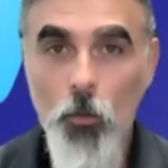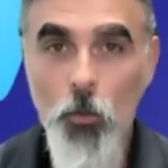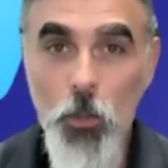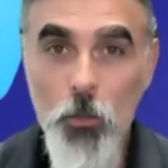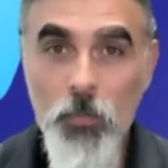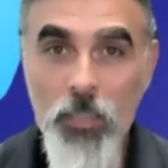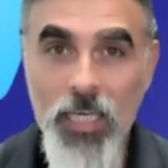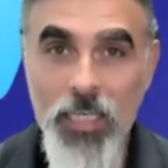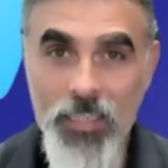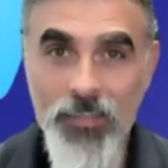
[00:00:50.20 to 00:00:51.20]
What you
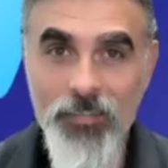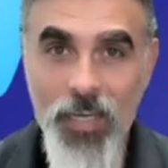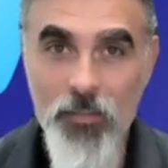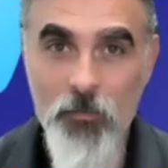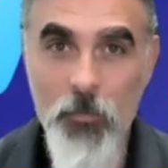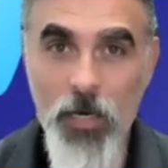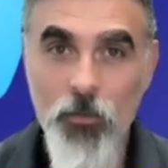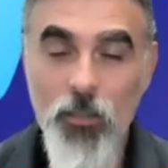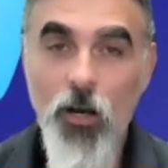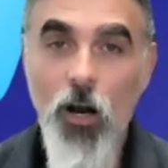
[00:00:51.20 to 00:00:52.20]
should be getting excited
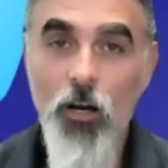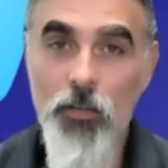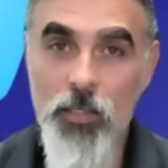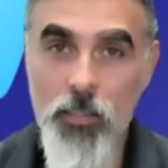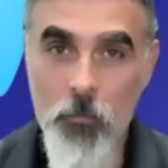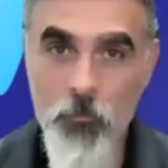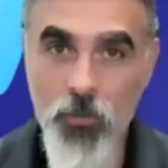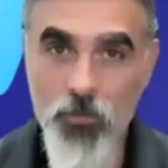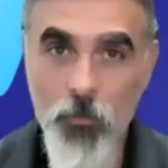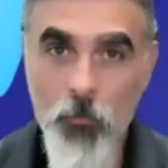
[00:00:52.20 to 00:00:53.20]
about are the
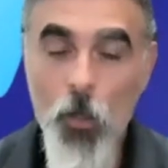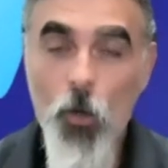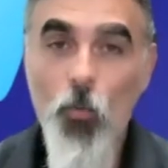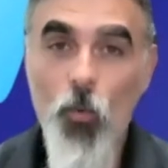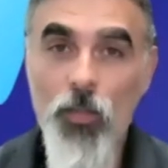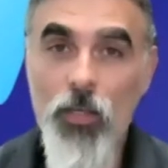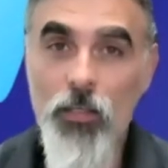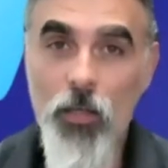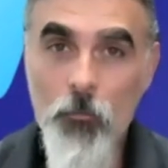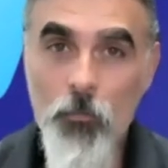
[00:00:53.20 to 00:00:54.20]
numbers.
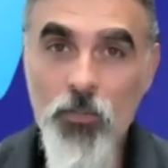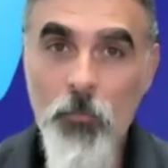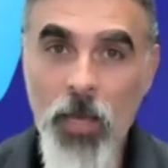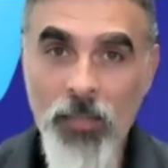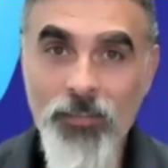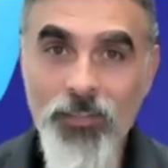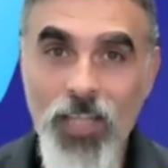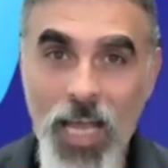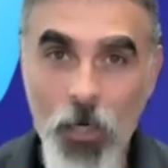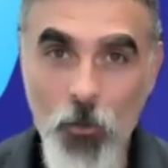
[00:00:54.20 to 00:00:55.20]
When the numbers
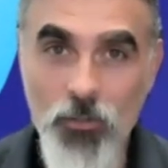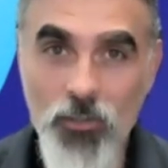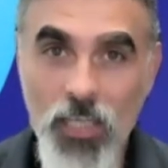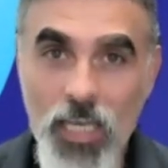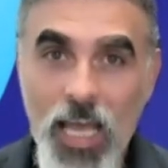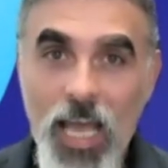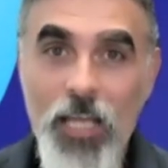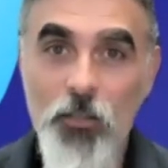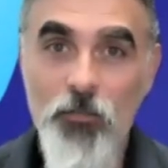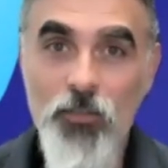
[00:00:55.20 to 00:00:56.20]
pencil out
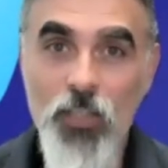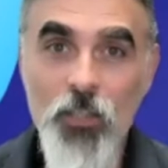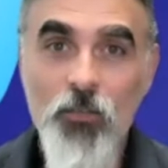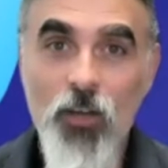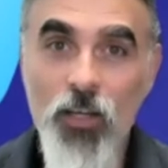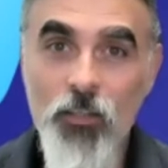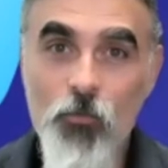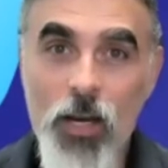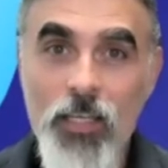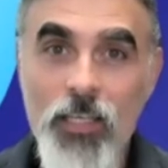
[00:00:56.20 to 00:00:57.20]
and you've done your
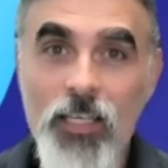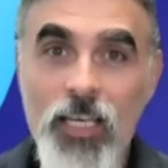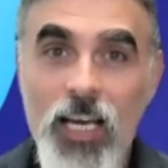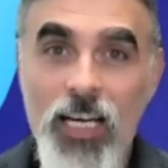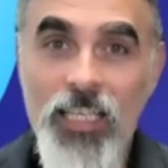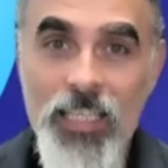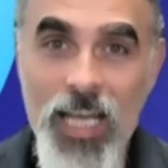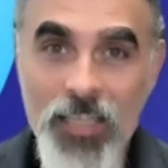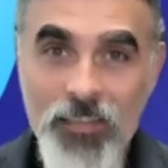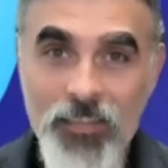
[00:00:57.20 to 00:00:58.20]
underwriting
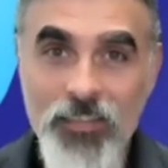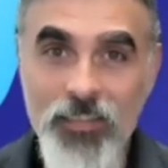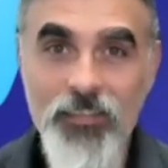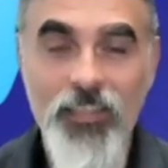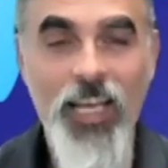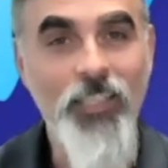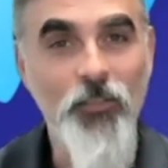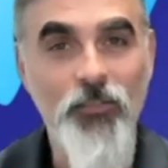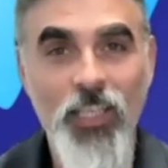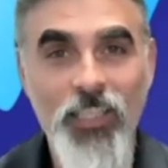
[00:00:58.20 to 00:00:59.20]
analysis
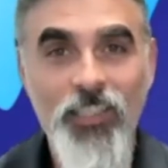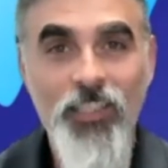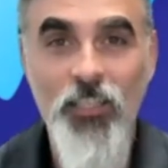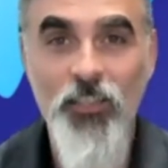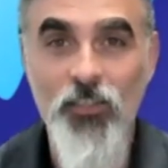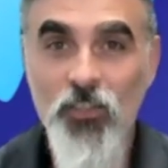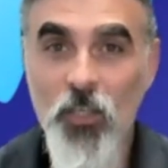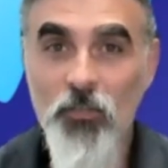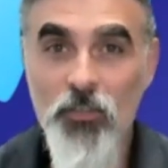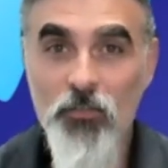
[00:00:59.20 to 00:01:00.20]
and you've done it on a
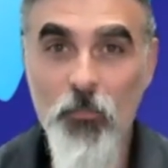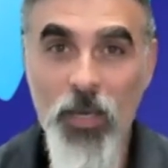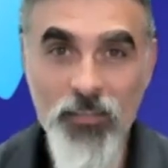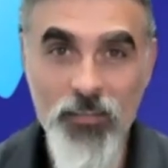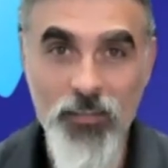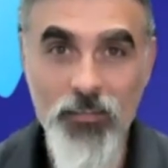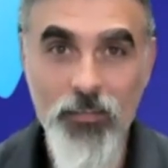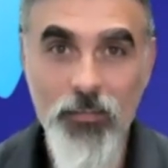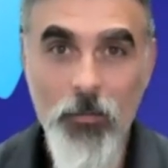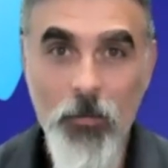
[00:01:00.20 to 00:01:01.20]
conservative
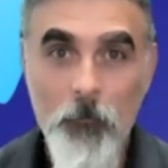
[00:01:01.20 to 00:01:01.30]
basis